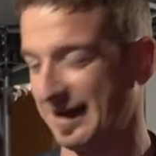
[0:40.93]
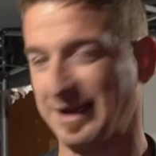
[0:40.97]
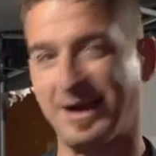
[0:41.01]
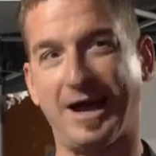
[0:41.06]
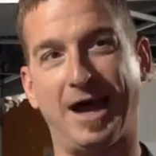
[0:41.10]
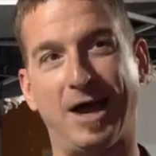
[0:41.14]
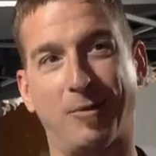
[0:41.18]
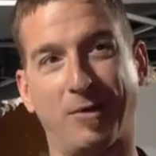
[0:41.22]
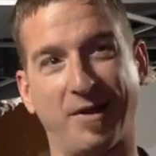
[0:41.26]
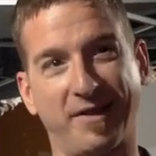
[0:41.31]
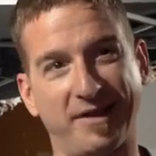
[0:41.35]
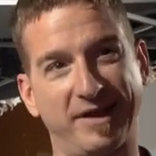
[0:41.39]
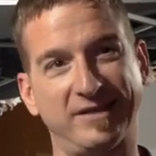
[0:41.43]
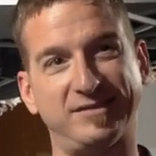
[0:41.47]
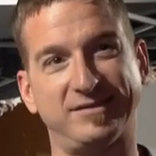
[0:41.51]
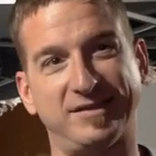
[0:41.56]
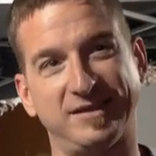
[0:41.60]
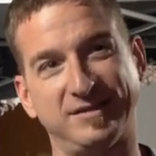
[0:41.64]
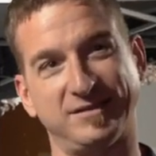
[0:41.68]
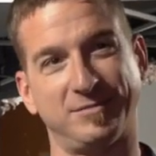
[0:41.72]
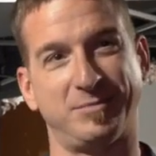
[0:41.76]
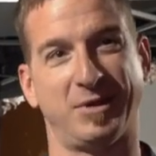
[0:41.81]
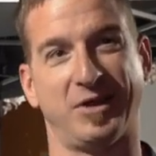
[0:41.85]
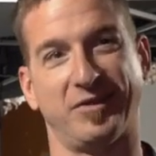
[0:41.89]
One of the nice
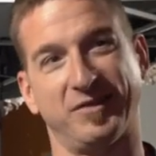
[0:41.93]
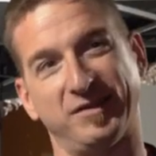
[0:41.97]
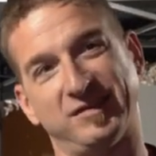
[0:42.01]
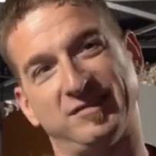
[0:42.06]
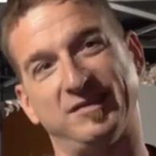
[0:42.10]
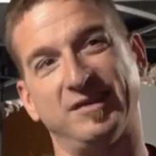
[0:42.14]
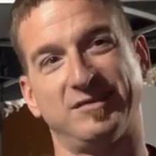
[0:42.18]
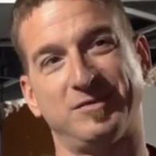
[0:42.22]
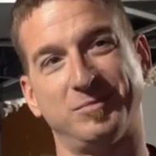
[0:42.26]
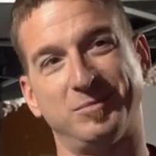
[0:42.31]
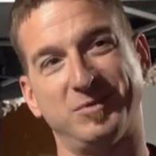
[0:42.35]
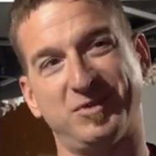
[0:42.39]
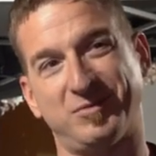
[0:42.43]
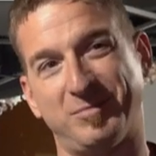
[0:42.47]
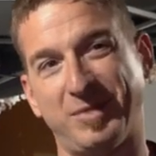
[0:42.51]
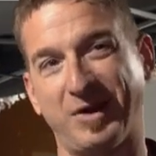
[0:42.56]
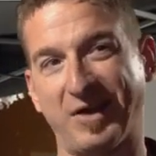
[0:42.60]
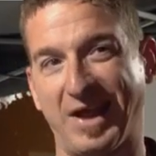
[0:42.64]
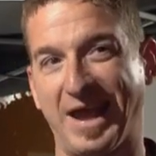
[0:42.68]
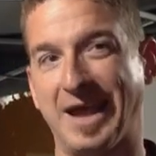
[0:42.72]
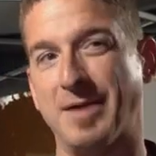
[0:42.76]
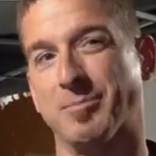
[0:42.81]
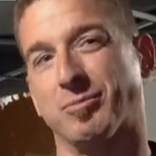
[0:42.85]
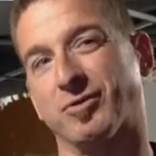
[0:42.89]
things about this system is
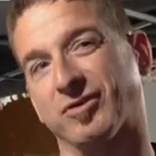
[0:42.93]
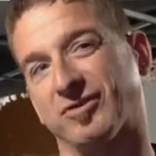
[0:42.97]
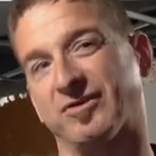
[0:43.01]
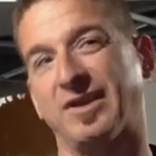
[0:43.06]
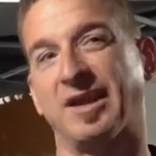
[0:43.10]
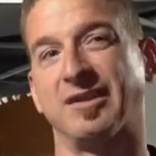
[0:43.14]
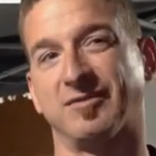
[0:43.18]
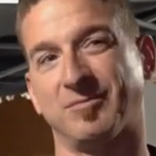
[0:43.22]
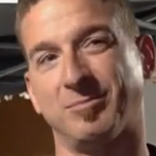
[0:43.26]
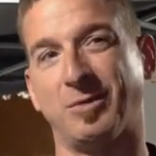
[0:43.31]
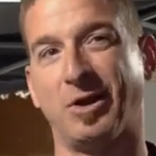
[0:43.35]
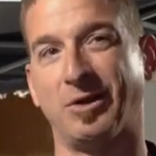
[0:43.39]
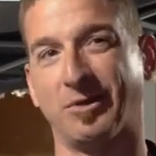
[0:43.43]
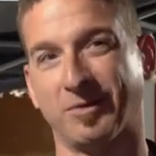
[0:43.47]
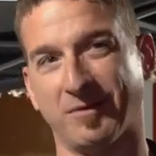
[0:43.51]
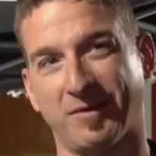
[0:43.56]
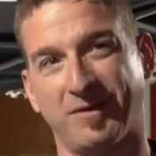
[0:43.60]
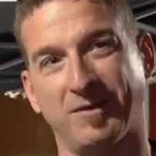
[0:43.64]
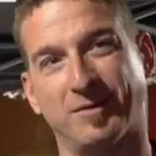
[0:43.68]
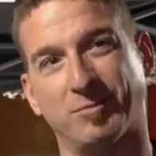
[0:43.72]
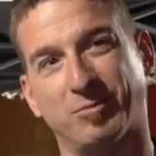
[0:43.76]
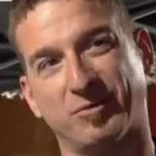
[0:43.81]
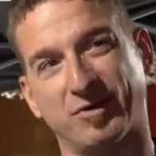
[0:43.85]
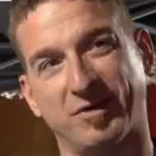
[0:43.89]
about 8% smaller
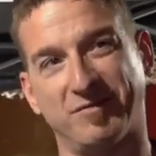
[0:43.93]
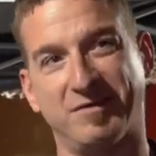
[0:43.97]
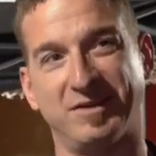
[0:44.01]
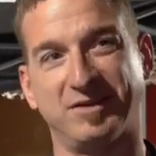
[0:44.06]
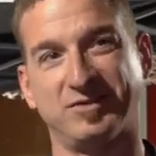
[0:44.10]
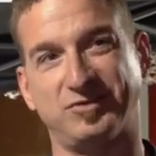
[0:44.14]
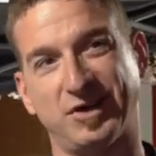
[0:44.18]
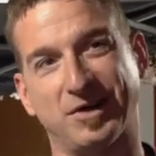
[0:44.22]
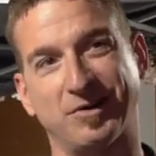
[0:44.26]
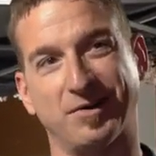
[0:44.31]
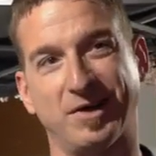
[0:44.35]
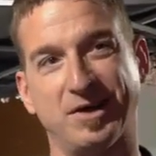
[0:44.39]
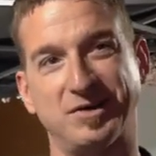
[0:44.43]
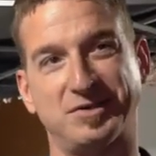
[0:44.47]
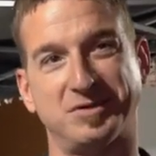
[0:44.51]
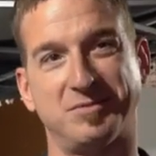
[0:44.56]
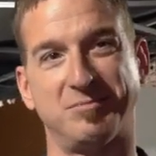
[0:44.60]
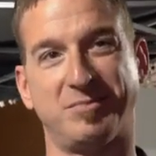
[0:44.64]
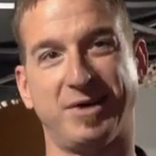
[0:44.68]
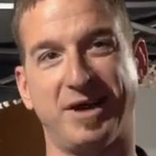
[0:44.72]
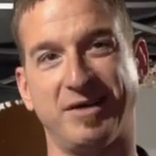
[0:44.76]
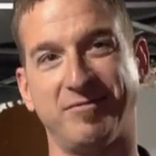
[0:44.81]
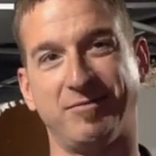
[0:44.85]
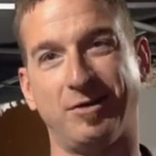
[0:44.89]
than the previous
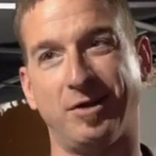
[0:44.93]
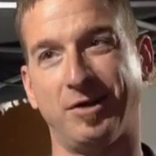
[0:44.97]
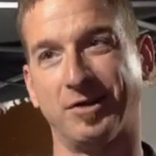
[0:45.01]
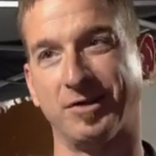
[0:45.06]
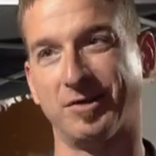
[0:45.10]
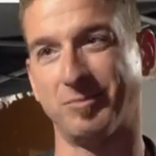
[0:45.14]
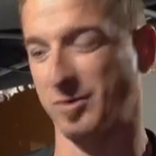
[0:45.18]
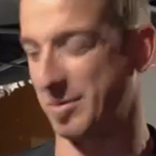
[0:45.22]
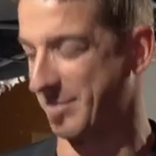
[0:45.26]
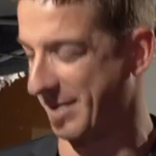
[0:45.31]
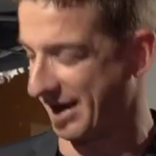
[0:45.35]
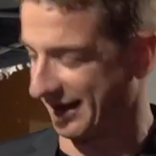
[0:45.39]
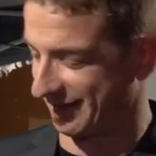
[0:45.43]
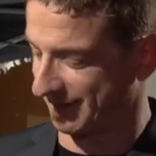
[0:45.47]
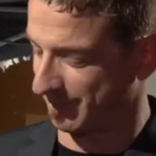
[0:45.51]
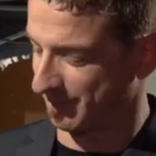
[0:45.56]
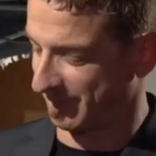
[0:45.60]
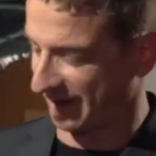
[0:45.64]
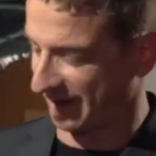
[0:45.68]
generation by volume. We made the